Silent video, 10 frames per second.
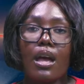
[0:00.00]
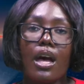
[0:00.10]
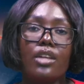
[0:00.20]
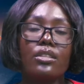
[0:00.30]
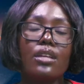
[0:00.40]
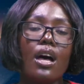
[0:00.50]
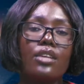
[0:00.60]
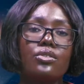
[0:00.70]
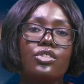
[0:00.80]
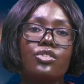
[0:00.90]
And on
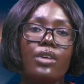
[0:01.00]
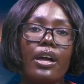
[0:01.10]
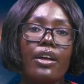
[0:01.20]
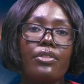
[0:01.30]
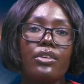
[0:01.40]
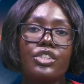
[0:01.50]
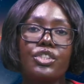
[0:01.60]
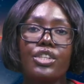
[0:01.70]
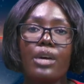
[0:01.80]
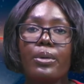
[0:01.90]
ASUU strike, the
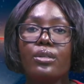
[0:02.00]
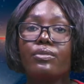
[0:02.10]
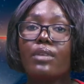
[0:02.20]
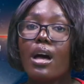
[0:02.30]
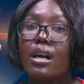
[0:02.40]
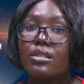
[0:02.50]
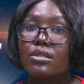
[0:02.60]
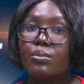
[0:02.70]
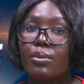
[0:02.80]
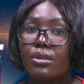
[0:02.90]
chairman of
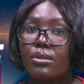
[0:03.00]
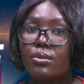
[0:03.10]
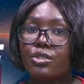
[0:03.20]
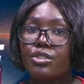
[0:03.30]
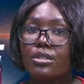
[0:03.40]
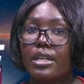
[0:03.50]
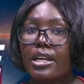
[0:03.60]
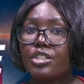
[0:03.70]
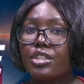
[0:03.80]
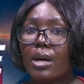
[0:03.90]
ASUU Borno
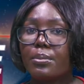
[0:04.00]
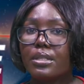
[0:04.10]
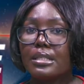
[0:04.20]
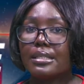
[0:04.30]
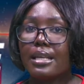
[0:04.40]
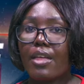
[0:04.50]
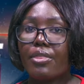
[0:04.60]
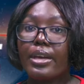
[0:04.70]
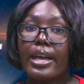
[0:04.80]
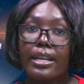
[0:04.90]
State Chapter
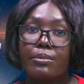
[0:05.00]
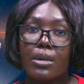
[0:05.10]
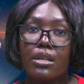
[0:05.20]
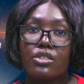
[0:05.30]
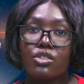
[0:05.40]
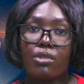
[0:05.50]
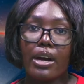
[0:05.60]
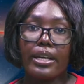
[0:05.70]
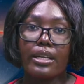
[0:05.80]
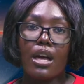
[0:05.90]
said the 8-month
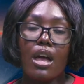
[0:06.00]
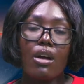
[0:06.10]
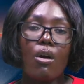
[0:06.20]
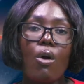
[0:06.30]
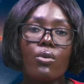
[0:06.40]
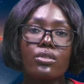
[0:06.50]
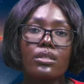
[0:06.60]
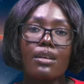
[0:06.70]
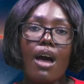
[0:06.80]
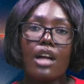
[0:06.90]
strike
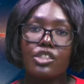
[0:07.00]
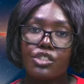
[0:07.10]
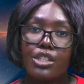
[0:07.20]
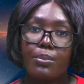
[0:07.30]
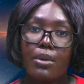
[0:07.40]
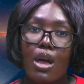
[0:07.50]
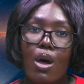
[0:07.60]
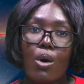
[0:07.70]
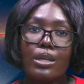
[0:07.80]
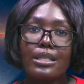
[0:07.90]
caused hardship
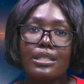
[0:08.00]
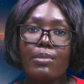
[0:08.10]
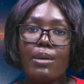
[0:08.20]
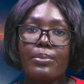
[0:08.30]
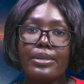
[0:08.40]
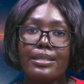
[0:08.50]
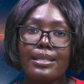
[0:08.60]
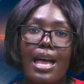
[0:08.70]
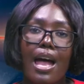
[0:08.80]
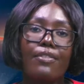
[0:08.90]
on its
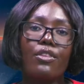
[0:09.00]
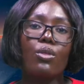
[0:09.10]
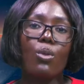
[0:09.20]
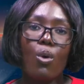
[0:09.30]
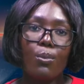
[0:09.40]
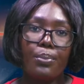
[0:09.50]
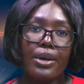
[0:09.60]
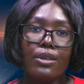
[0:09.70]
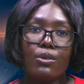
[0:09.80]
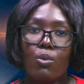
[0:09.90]
members and the no
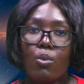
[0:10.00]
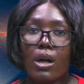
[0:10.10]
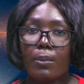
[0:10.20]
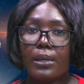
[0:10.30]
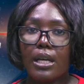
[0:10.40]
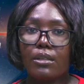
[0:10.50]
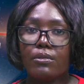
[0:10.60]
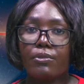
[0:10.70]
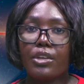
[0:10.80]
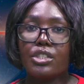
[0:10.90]
pay, no work plan
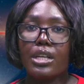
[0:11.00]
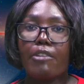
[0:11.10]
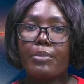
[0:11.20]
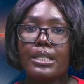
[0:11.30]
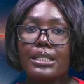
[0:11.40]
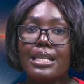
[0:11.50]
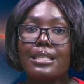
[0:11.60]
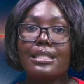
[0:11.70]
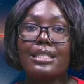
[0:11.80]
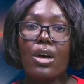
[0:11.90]
of the federal government
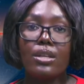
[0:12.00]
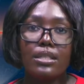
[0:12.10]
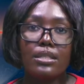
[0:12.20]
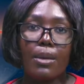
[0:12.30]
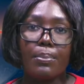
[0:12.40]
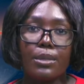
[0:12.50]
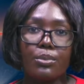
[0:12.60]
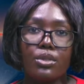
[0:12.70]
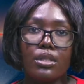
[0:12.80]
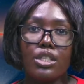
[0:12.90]
is not
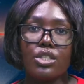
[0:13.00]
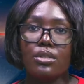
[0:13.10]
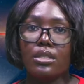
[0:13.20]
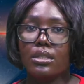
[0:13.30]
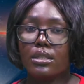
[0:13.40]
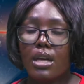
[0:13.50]
acceptable to the union.